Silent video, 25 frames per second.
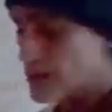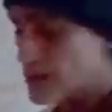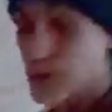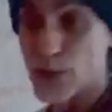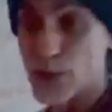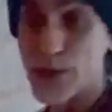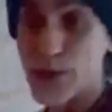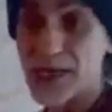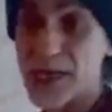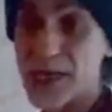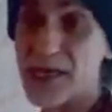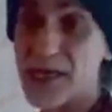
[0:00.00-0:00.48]

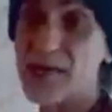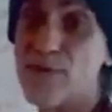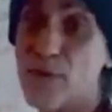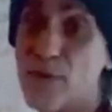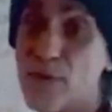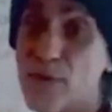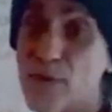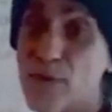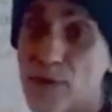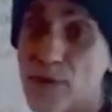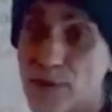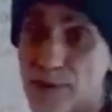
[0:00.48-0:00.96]
doing
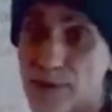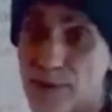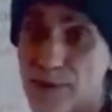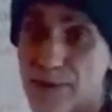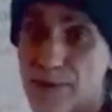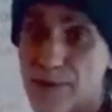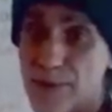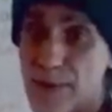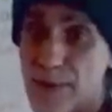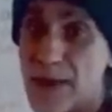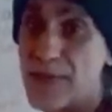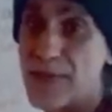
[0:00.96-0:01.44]
evil,
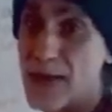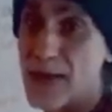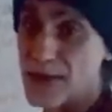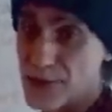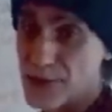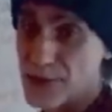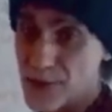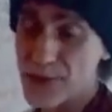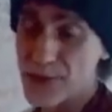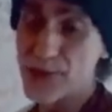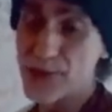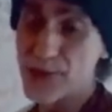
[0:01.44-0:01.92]
and they
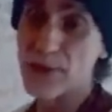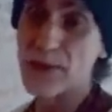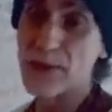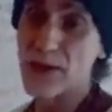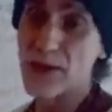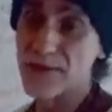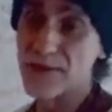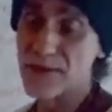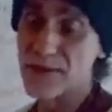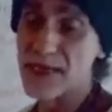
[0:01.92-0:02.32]
do a lot